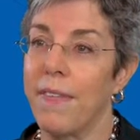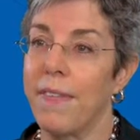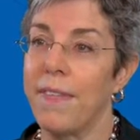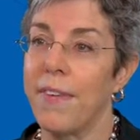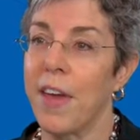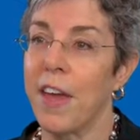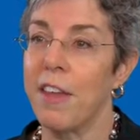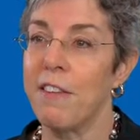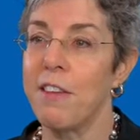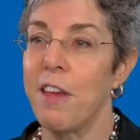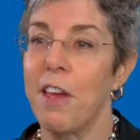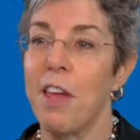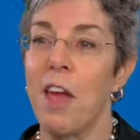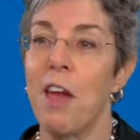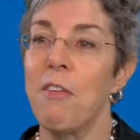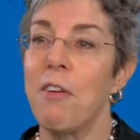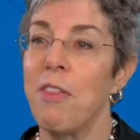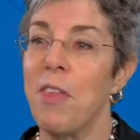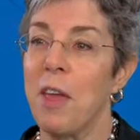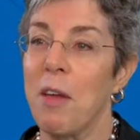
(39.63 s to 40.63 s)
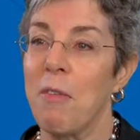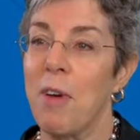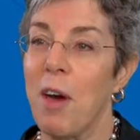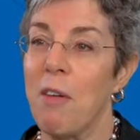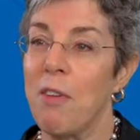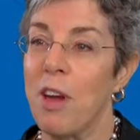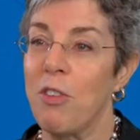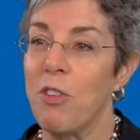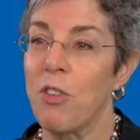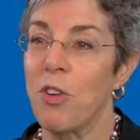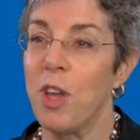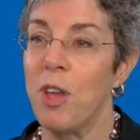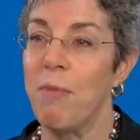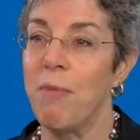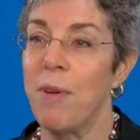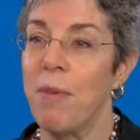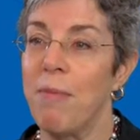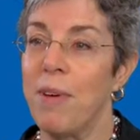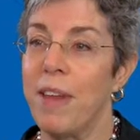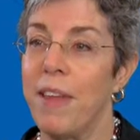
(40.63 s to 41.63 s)
So I could tell you everything about my
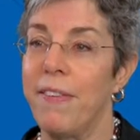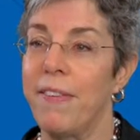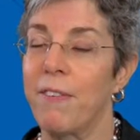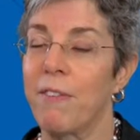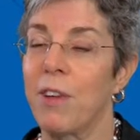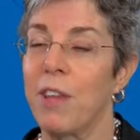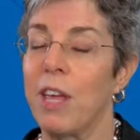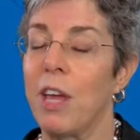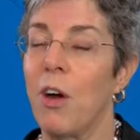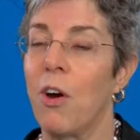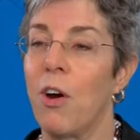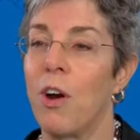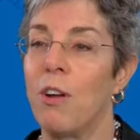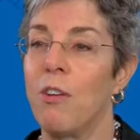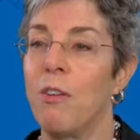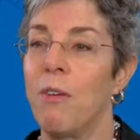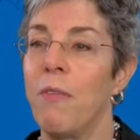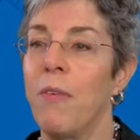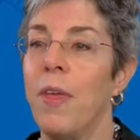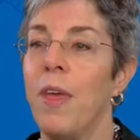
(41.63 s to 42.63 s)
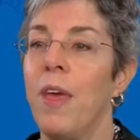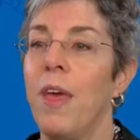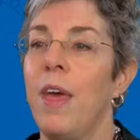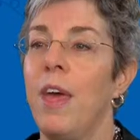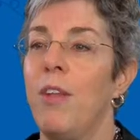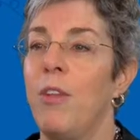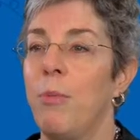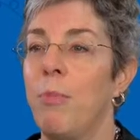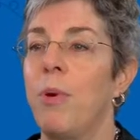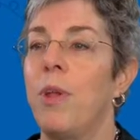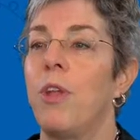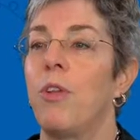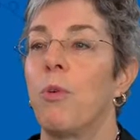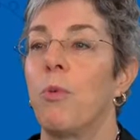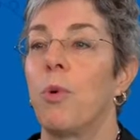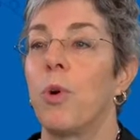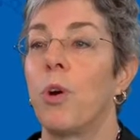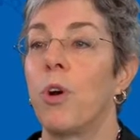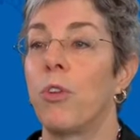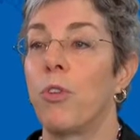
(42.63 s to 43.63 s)
treatment, but it's really hard to put
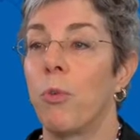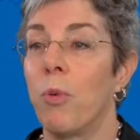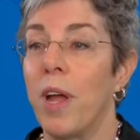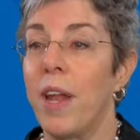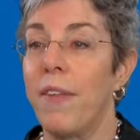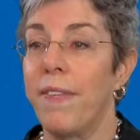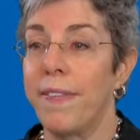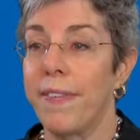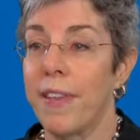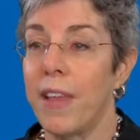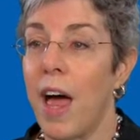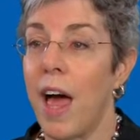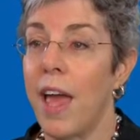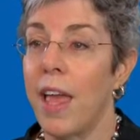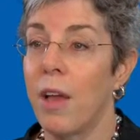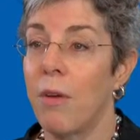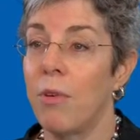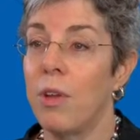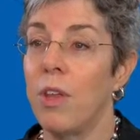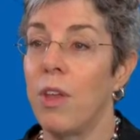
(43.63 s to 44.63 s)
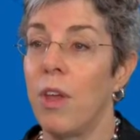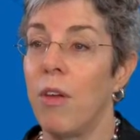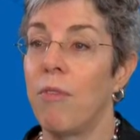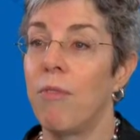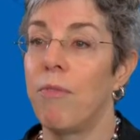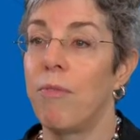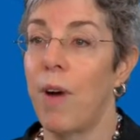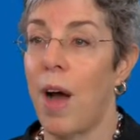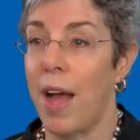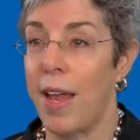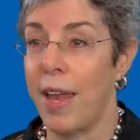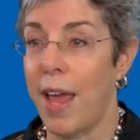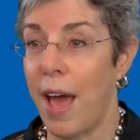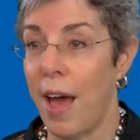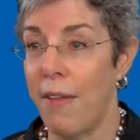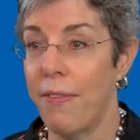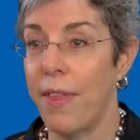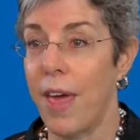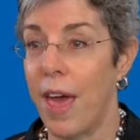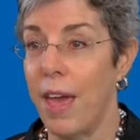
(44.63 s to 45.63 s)
into words what it's like when you find
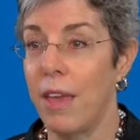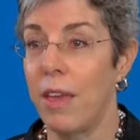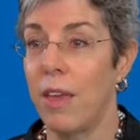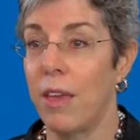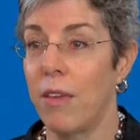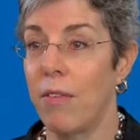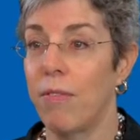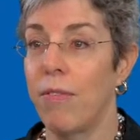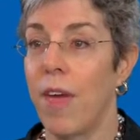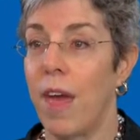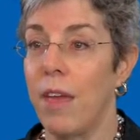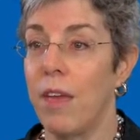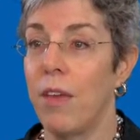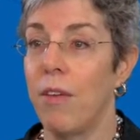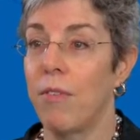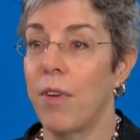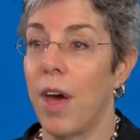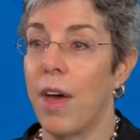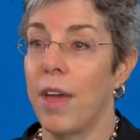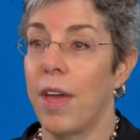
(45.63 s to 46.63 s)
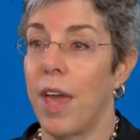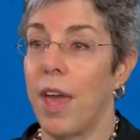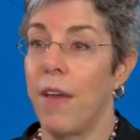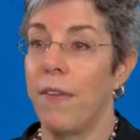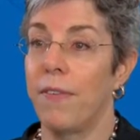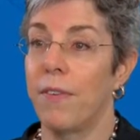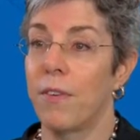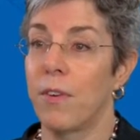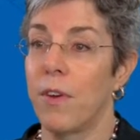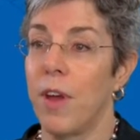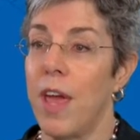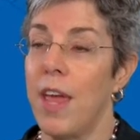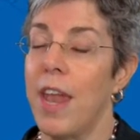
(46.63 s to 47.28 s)
out that you've got cancer.